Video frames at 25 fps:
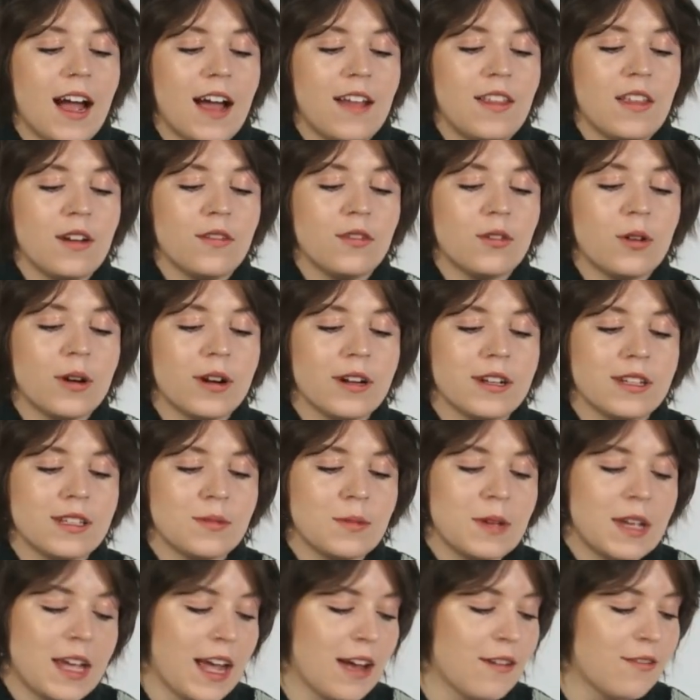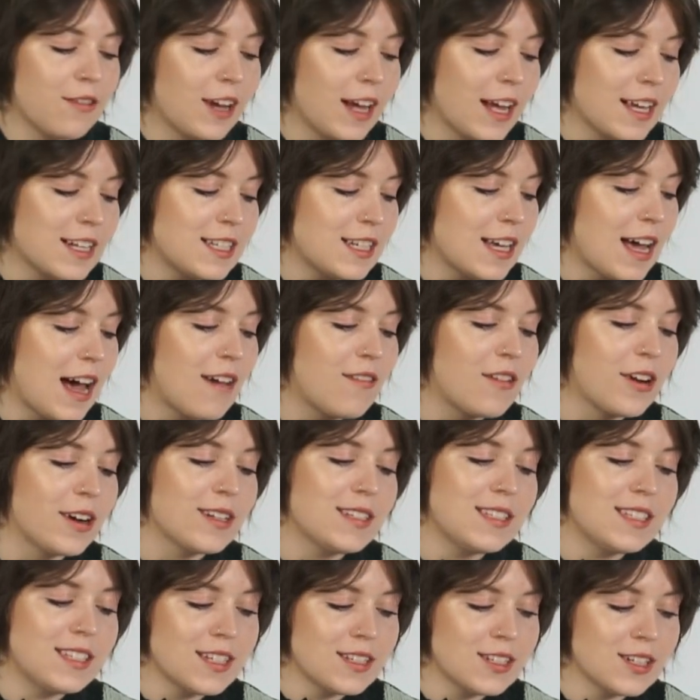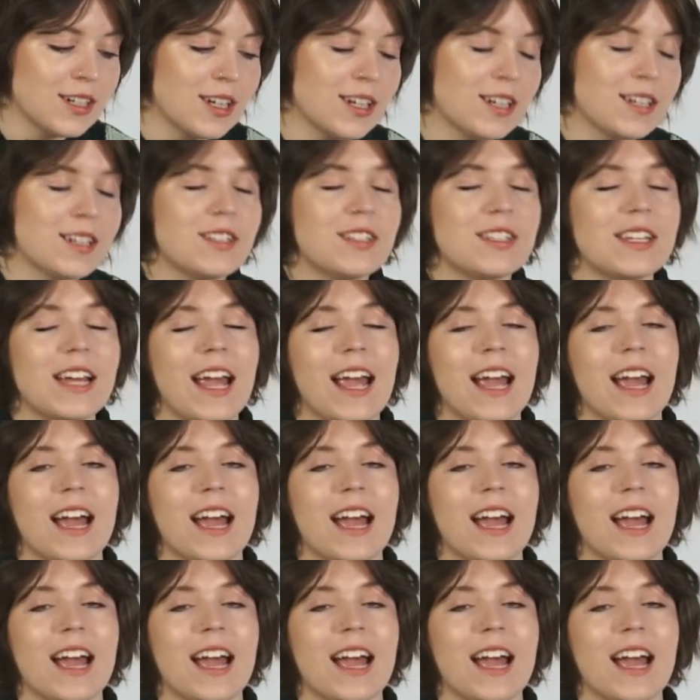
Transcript: And then of course, we can't forget to have our scissors